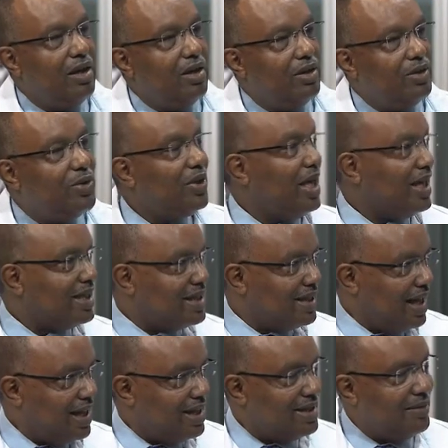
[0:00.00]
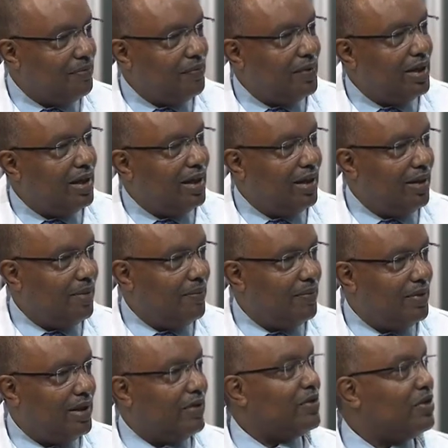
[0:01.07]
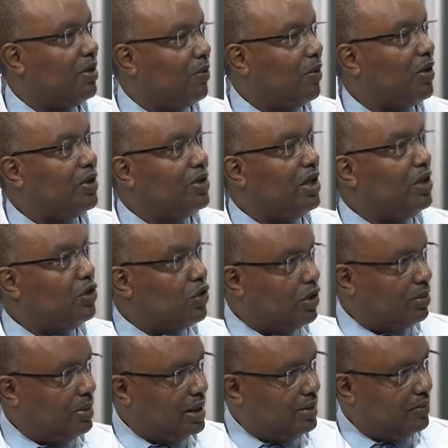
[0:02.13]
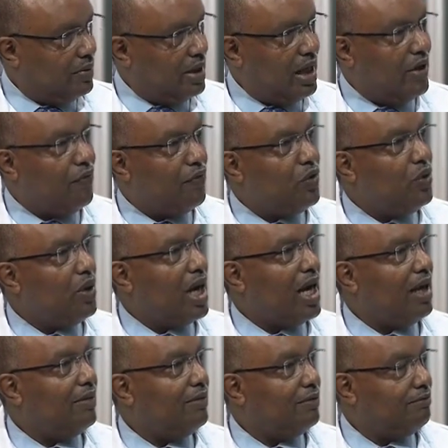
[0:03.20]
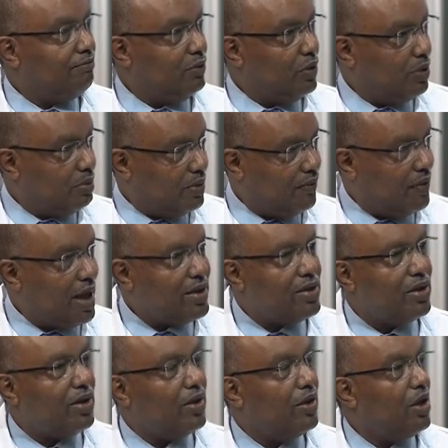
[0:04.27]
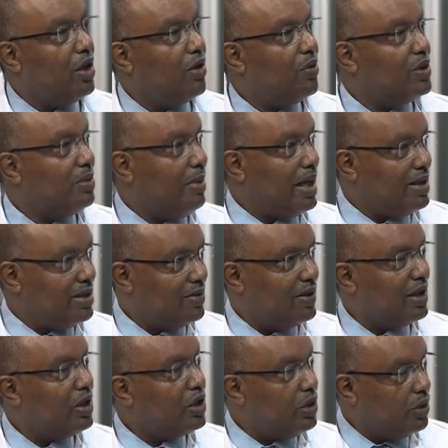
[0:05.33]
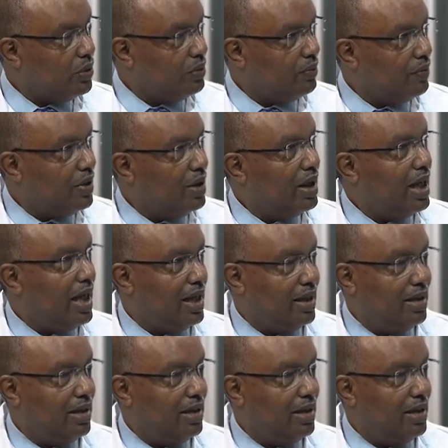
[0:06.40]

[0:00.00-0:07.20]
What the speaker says: To the extent there is the word in German, if you have your professor who's mentoring you, and